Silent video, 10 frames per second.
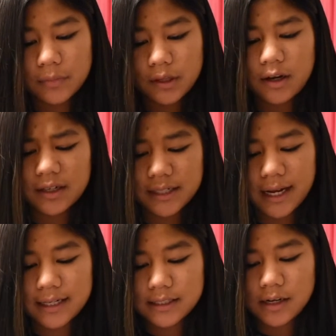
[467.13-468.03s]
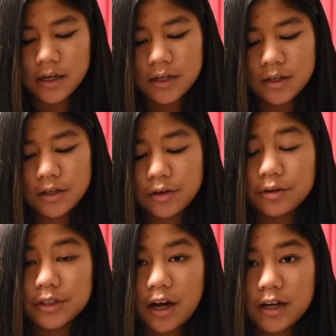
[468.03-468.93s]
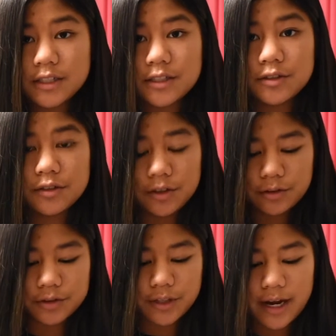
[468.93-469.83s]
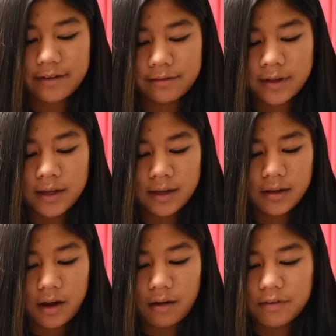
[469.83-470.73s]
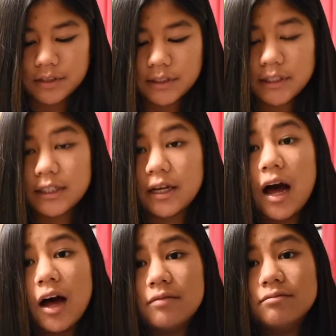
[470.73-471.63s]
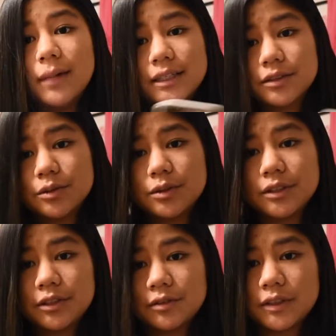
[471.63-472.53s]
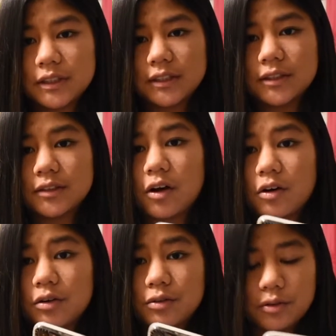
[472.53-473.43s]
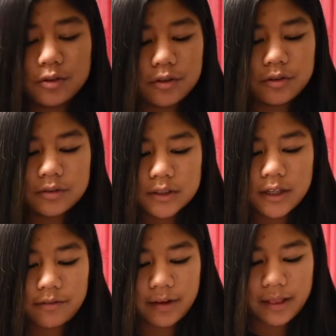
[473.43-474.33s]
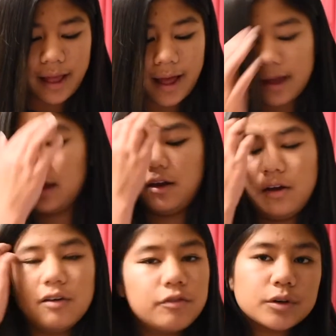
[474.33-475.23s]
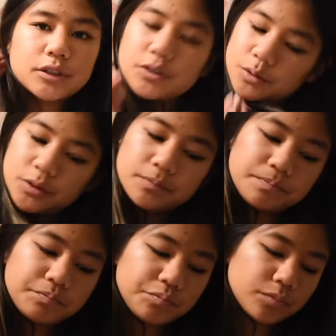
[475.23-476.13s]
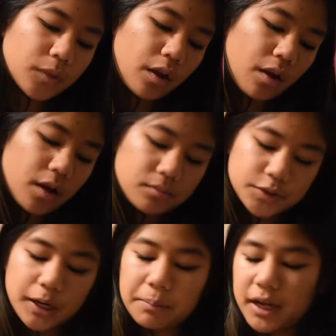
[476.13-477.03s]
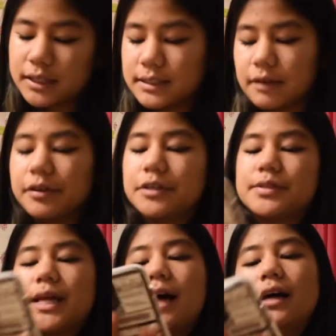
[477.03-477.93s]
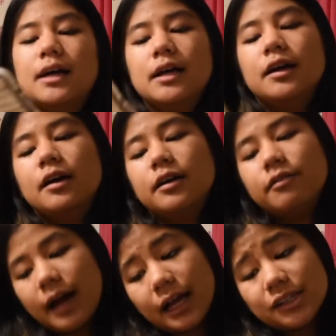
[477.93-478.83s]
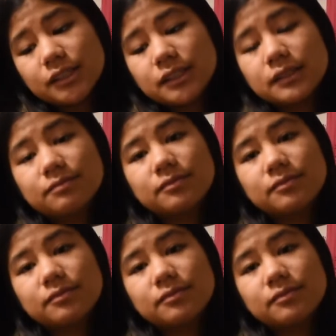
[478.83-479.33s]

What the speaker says: Contacts, Google Docs, Google Drive. Obviously, my school uses all Google, stuff like that for school. Dropbox, never use that. Files.